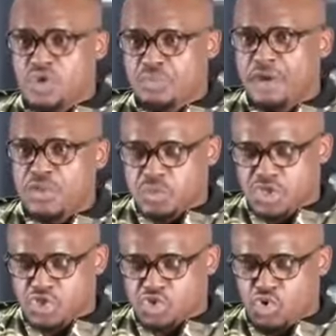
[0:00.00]
When you bath
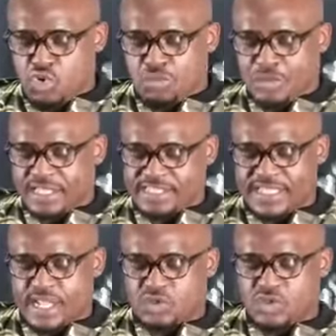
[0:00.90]
with the soap, they
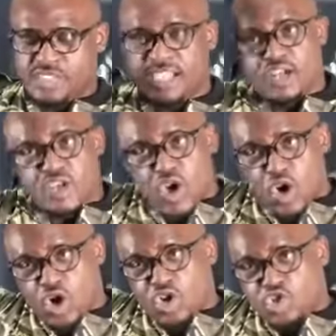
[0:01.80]
said I should start
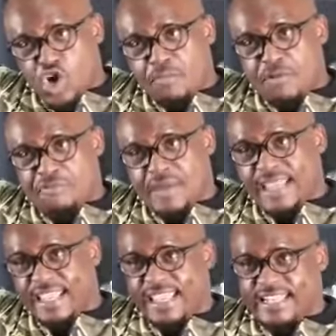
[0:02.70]
on top of
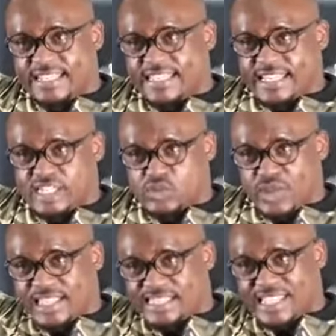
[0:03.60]
my head. That is
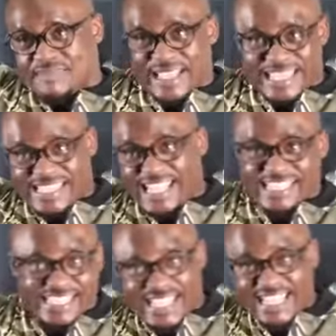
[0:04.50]
where they said my
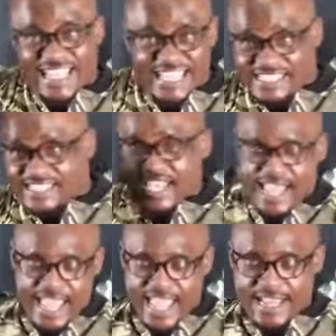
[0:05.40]
destiny is.
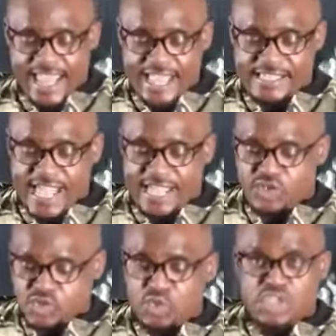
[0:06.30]
And as
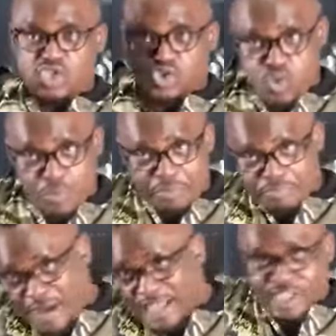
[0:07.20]
I took the
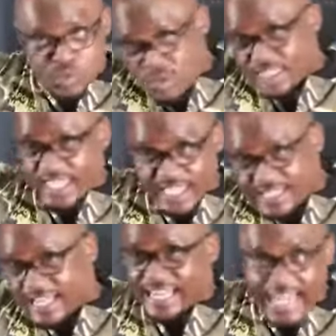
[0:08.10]
soap, bathed with
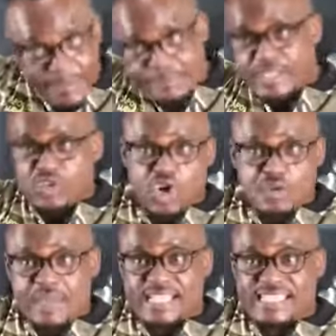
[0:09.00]
it, rub it
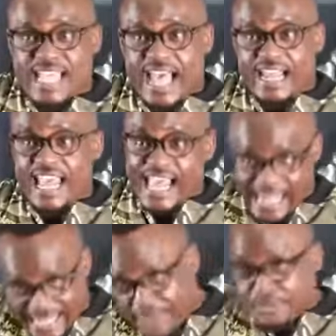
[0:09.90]
on my skull,
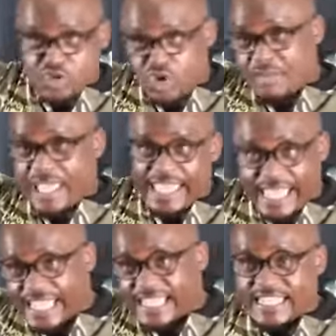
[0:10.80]
rub it on my
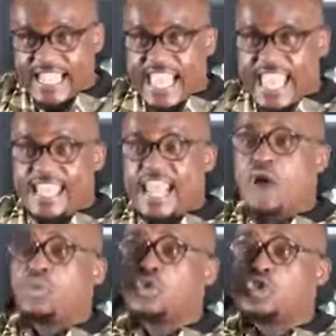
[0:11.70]
head, and
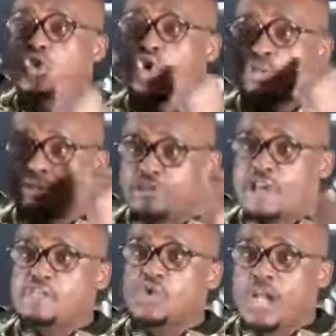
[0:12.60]
I would
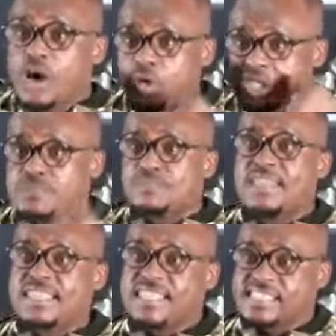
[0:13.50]
confess or I would
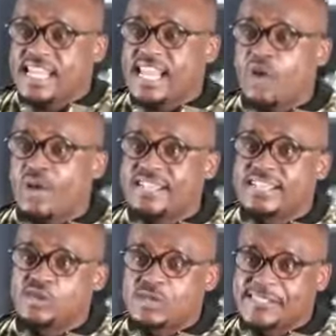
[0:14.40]
speak things that I
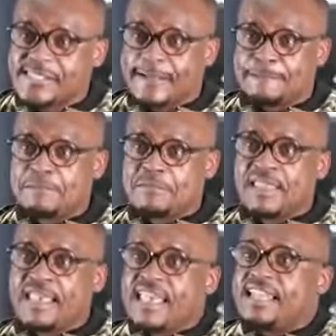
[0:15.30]
wanted to see.
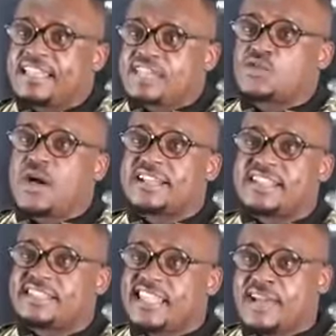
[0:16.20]
And guess
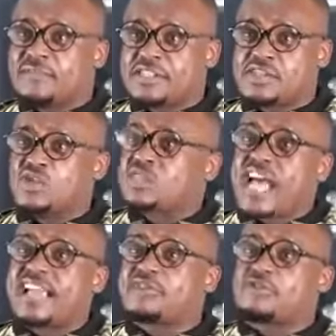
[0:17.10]
what? As a young person
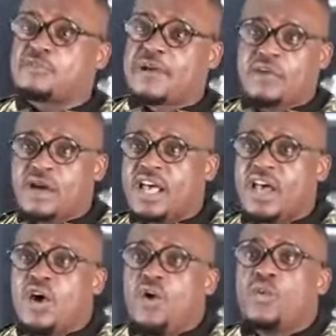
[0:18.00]
who's hungry for power,
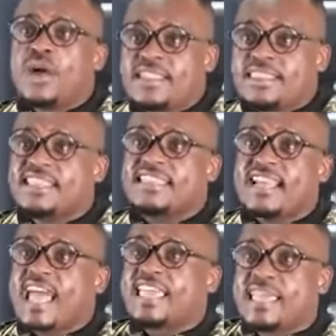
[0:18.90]
one thing
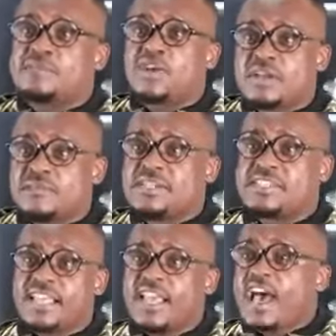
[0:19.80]
that I kept on
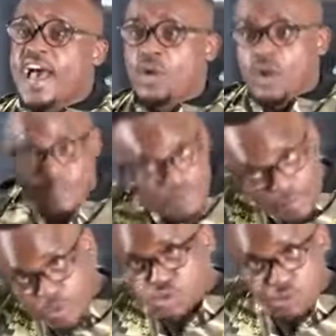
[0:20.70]
repeating, I want
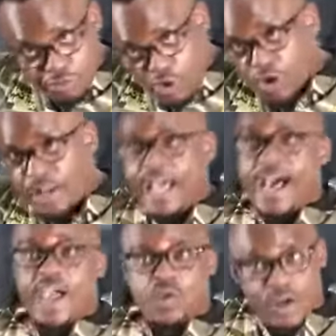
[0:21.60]
people to fall.
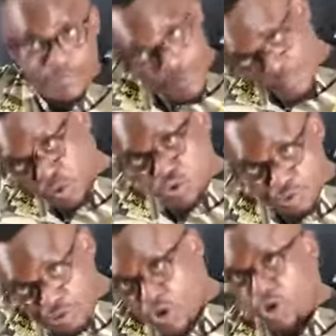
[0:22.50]
I want people
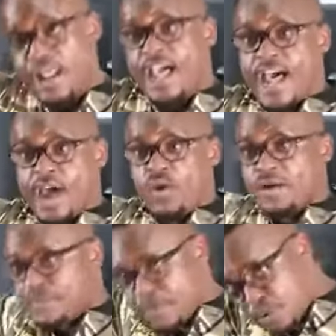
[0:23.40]
to fall. I
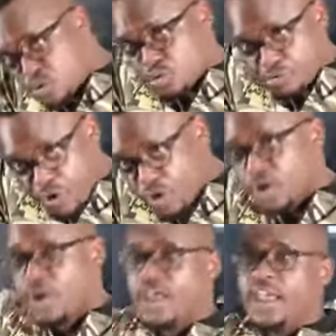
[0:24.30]
want people to
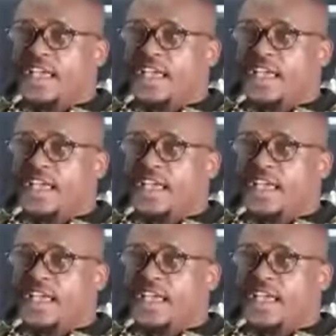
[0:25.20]
fall.